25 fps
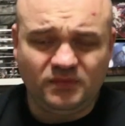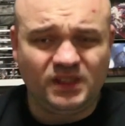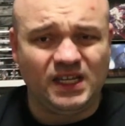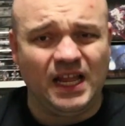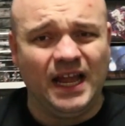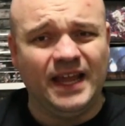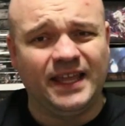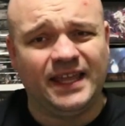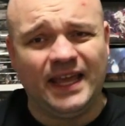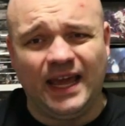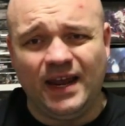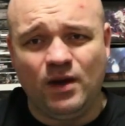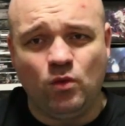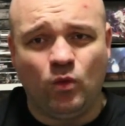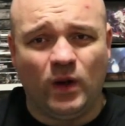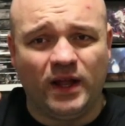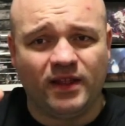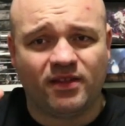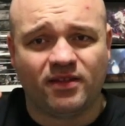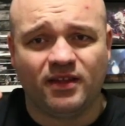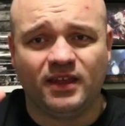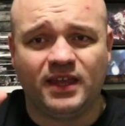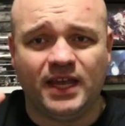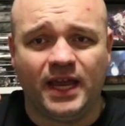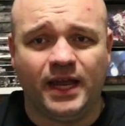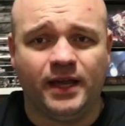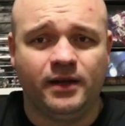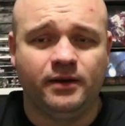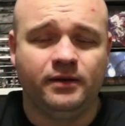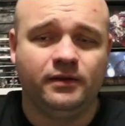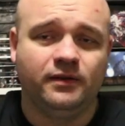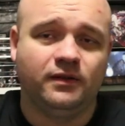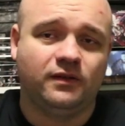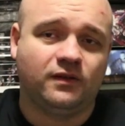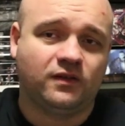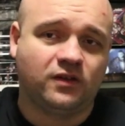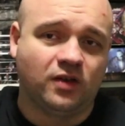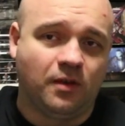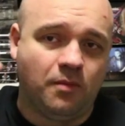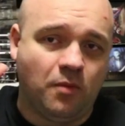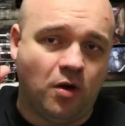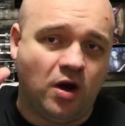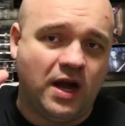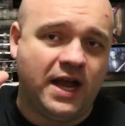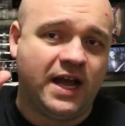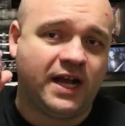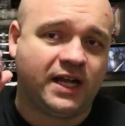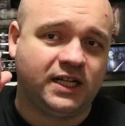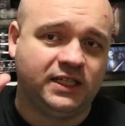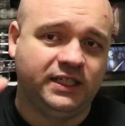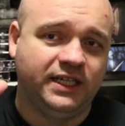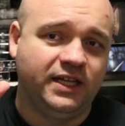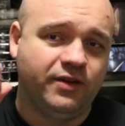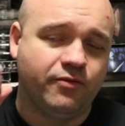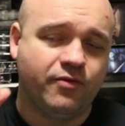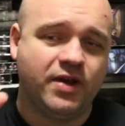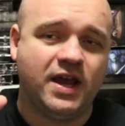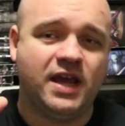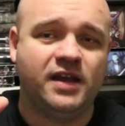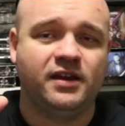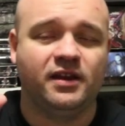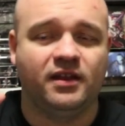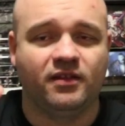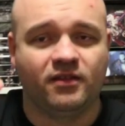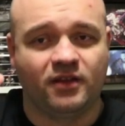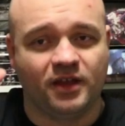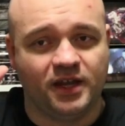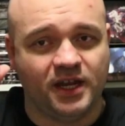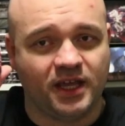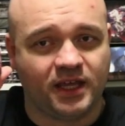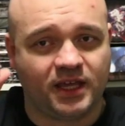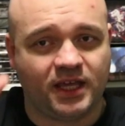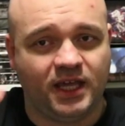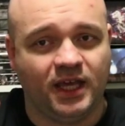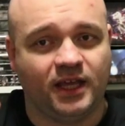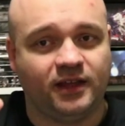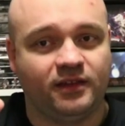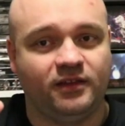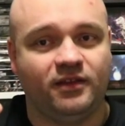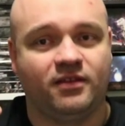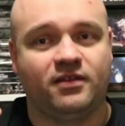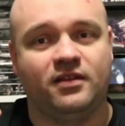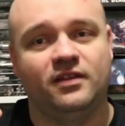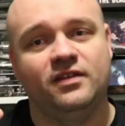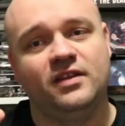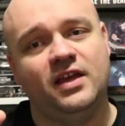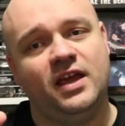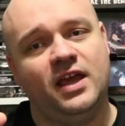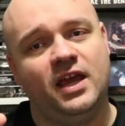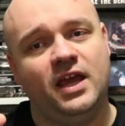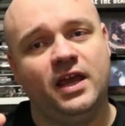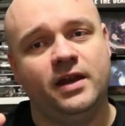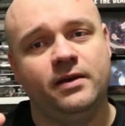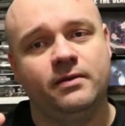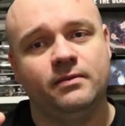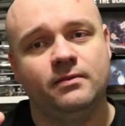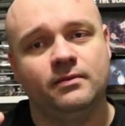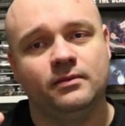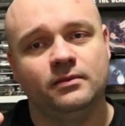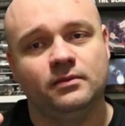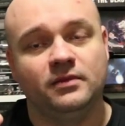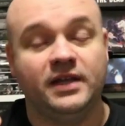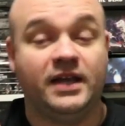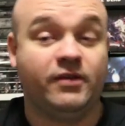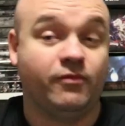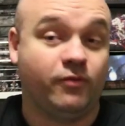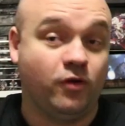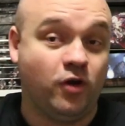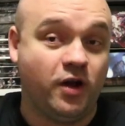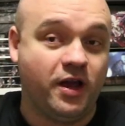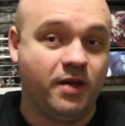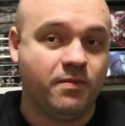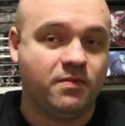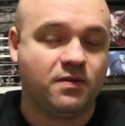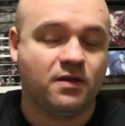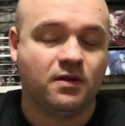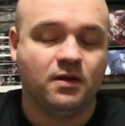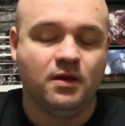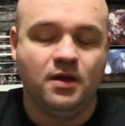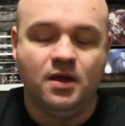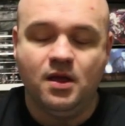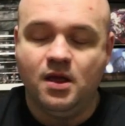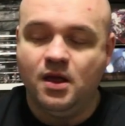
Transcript: Again, once again, Tamiya Clear Red is going to kick this in the head. That rhymes.